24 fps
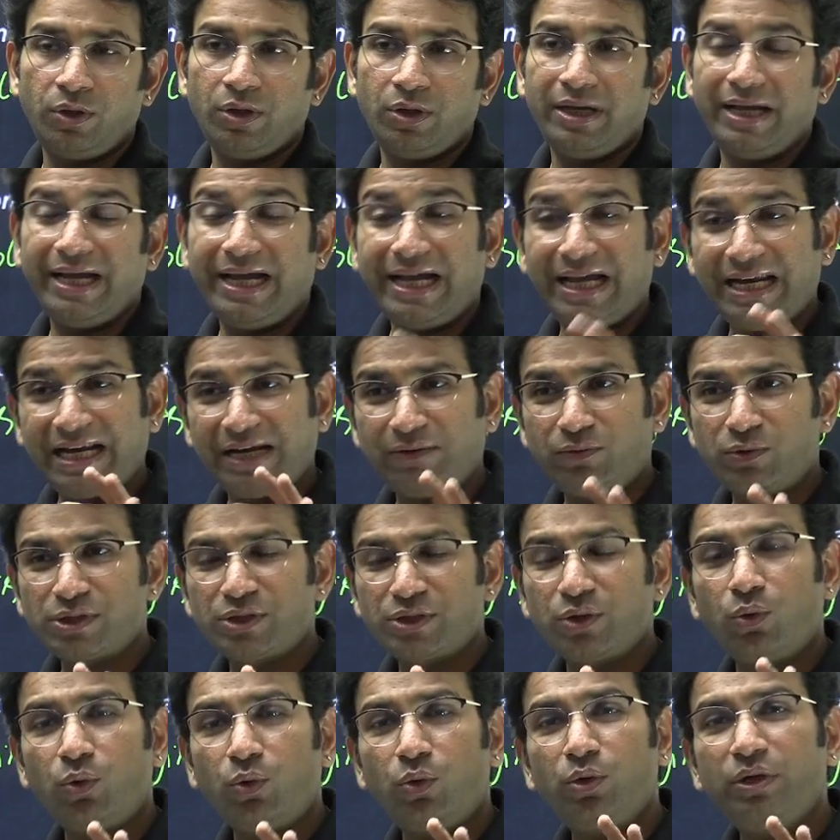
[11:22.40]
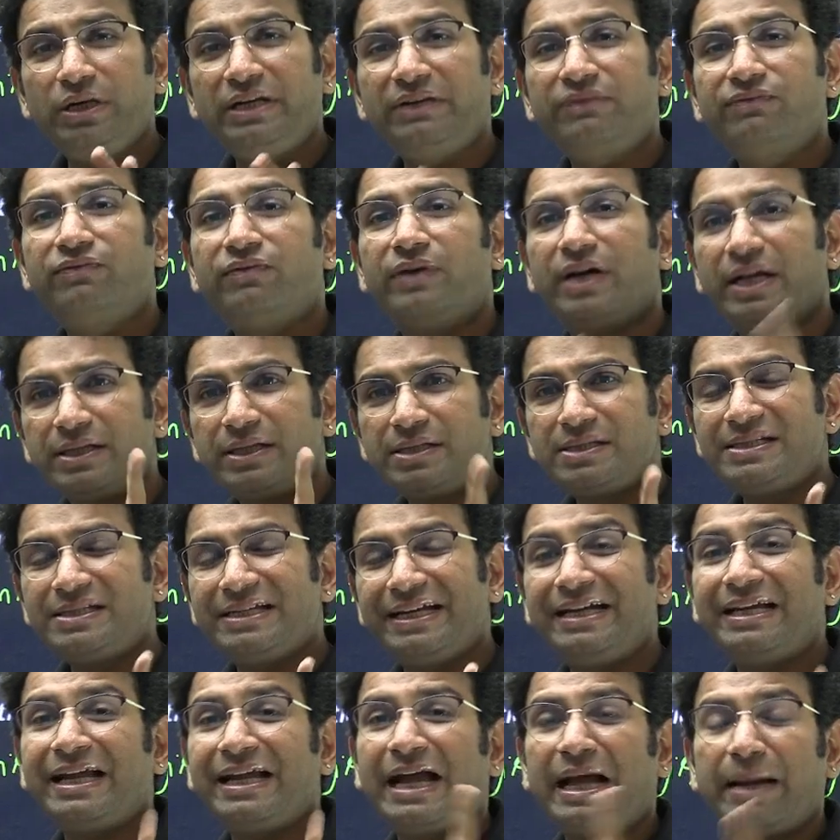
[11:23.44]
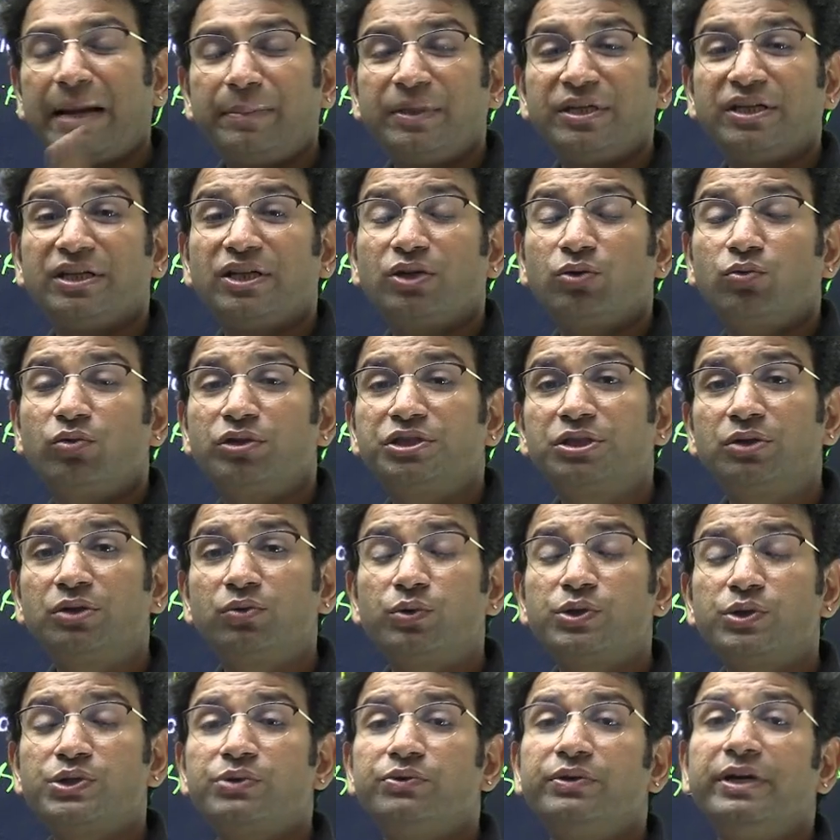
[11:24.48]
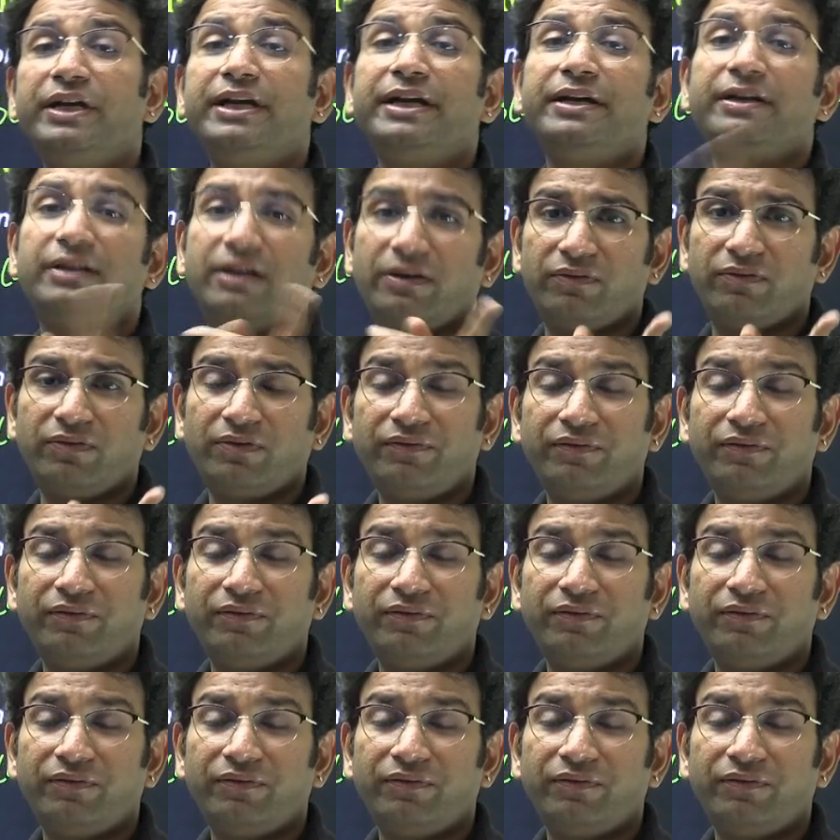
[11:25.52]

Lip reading: And I would say only once it happened that the question was really tough,